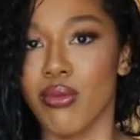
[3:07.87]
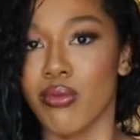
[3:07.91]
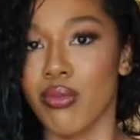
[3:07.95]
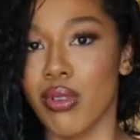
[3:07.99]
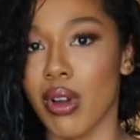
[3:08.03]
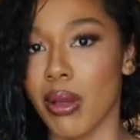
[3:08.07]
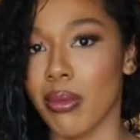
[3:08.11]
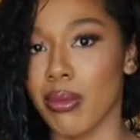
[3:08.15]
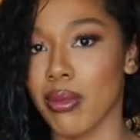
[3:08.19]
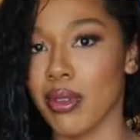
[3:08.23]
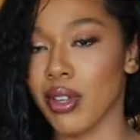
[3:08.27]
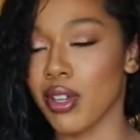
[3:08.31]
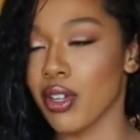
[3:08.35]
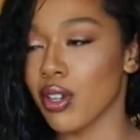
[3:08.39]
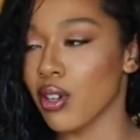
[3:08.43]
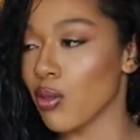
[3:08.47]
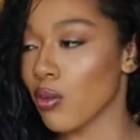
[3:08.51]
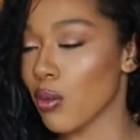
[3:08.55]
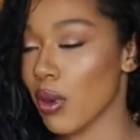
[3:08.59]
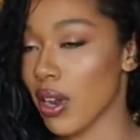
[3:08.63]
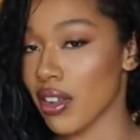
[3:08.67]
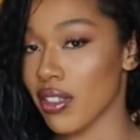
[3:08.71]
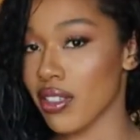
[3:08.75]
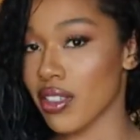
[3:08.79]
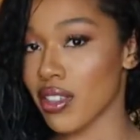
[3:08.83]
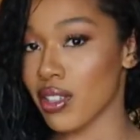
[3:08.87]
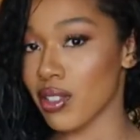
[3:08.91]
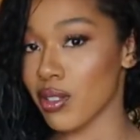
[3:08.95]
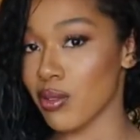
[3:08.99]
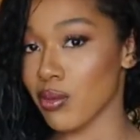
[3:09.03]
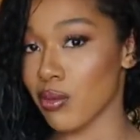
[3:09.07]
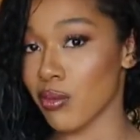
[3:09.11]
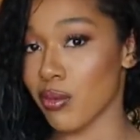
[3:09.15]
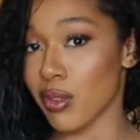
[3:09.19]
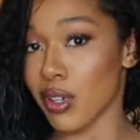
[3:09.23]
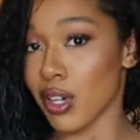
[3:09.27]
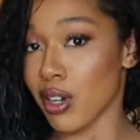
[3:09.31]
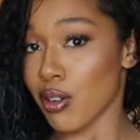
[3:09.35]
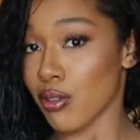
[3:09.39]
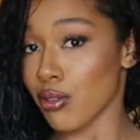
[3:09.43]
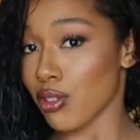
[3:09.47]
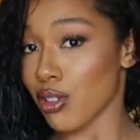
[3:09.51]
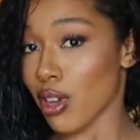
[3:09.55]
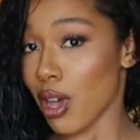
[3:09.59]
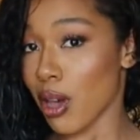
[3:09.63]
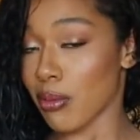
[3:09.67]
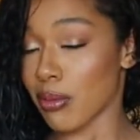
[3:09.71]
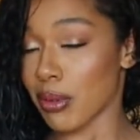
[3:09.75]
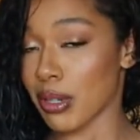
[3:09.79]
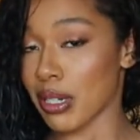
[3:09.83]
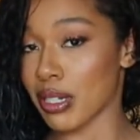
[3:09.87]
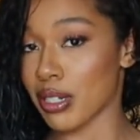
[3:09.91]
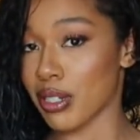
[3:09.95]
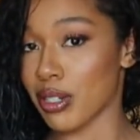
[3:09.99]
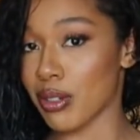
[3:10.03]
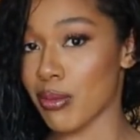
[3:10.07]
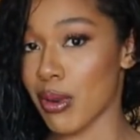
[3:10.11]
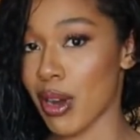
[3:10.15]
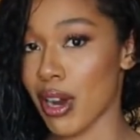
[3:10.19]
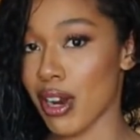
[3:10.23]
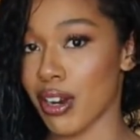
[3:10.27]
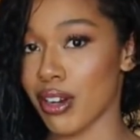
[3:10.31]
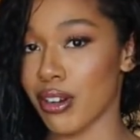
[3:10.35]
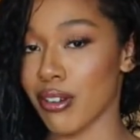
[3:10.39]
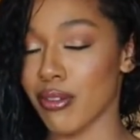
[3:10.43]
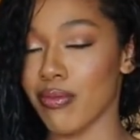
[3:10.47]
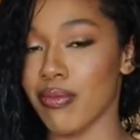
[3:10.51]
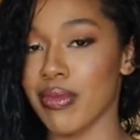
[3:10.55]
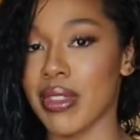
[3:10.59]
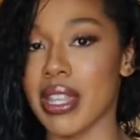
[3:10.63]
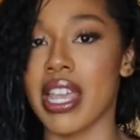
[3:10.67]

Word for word: Probably gonna wear this when we go shopping tomorrow.